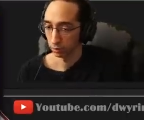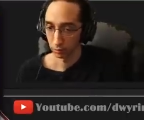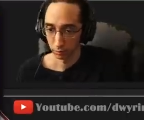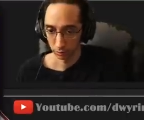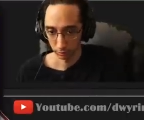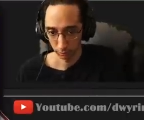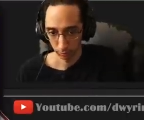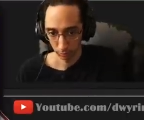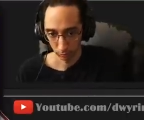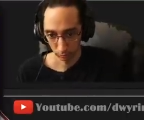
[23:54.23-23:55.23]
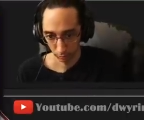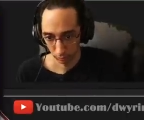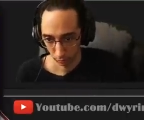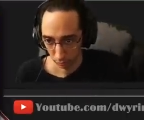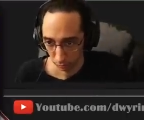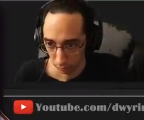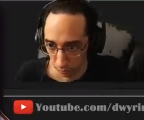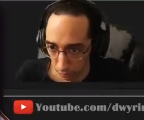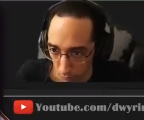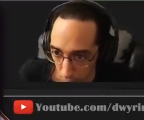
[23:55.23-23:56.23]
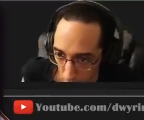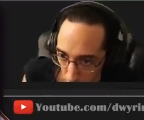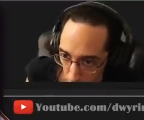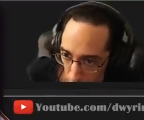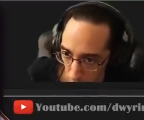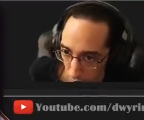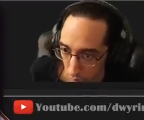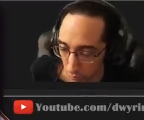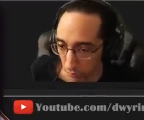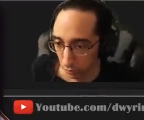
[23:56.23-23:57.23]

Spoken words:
(silence)